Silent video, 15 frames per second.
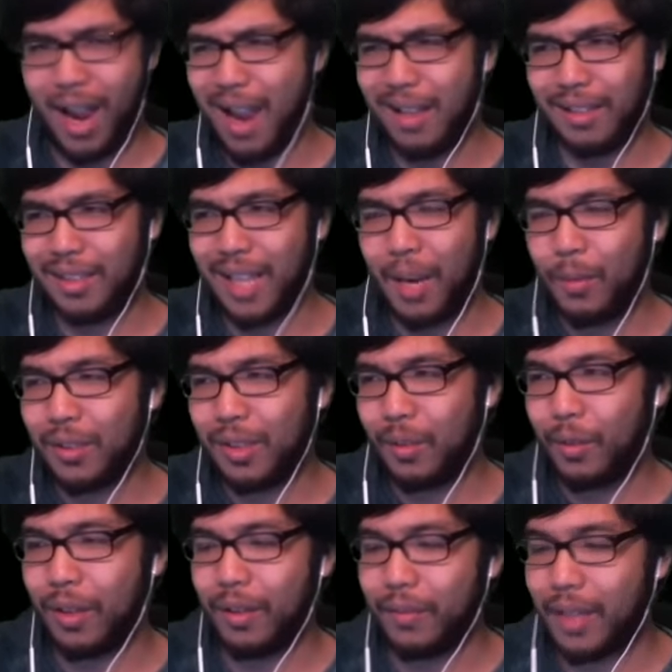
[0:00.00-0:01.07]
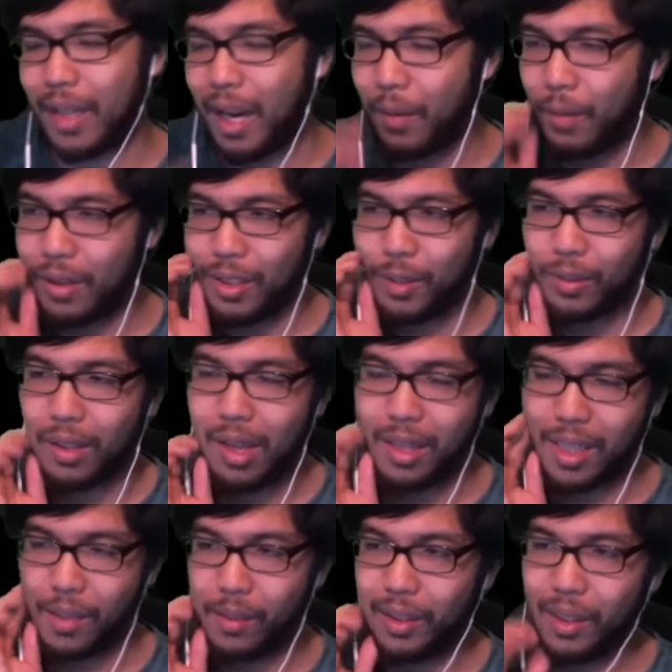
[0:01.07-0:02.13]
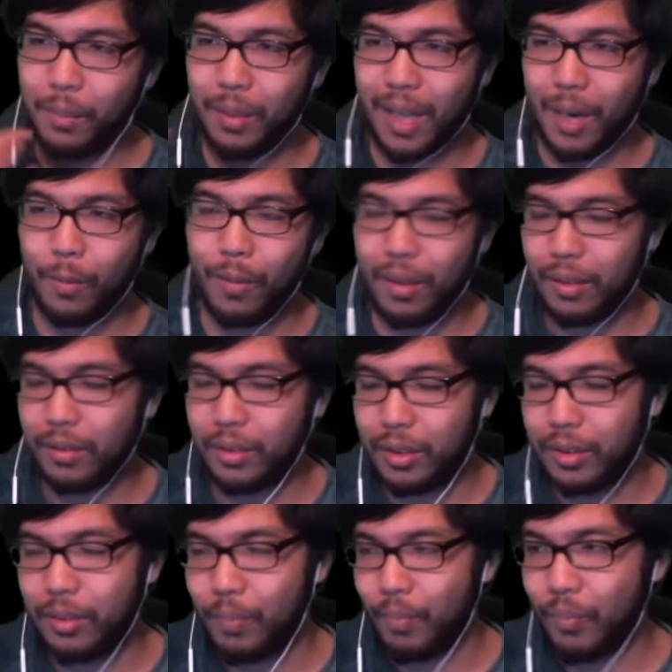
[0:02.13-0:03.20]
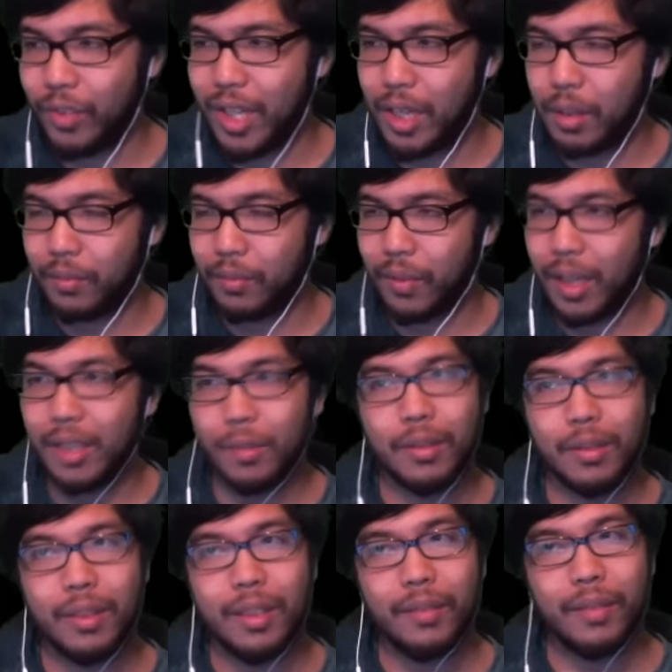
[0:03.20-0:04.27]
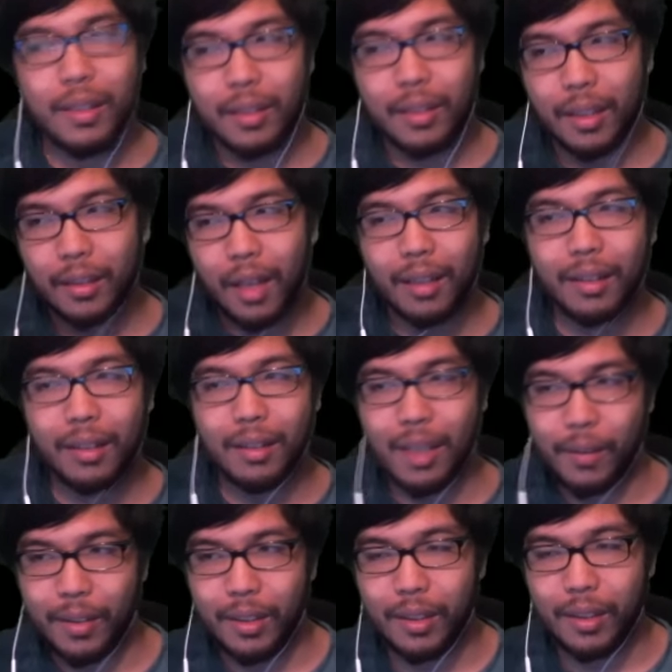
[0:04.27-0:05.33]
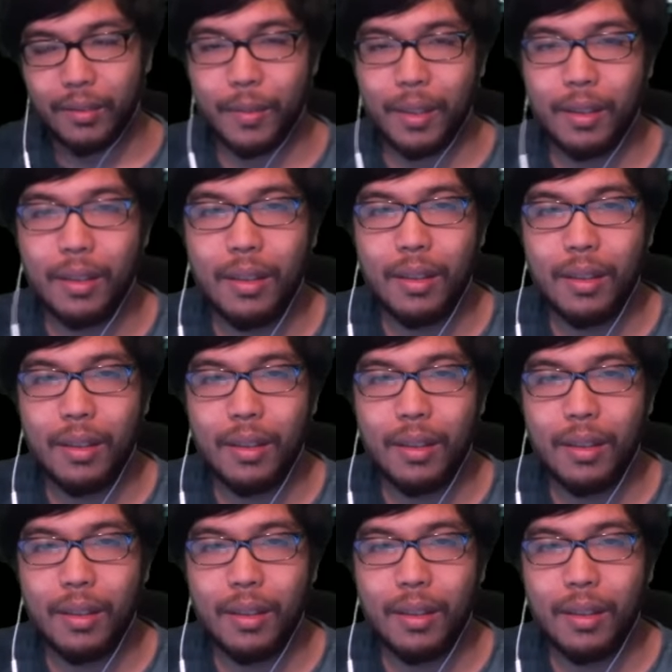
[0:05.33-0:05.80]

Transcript: See, I wasn't aware of that. I wanted to unlock everything, but I will... take your advice. We'll see if I unlock everything from there.